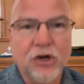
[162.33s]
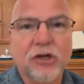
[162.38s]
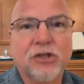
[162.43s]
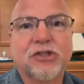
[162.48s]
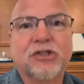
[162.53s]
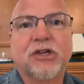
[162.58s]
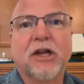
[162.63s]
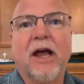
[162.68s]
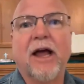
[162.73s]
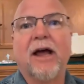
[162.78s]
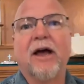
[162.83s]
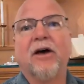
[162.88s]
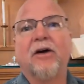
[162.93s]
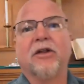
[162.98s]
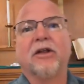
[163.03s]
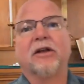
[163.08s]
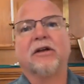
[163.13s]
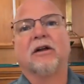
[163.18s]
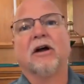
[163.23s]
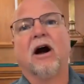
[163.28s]

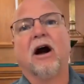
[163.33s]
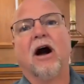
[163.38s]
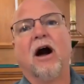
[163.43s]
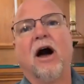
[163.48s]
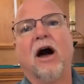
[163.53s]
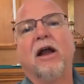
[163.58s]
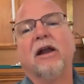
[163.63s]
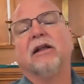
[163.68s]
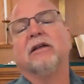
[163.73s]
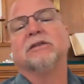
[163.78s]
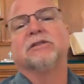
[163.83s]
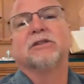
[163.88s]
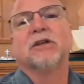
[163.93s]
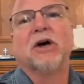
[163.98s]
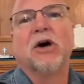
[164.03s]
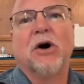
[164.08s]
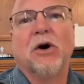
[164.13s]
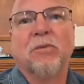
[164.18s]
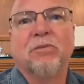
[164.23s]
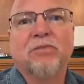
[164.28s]
Churchtown and God. And
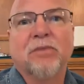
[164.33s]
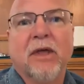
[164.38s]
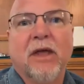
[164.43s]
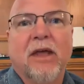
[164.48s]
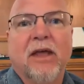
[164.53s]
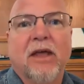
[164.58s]
so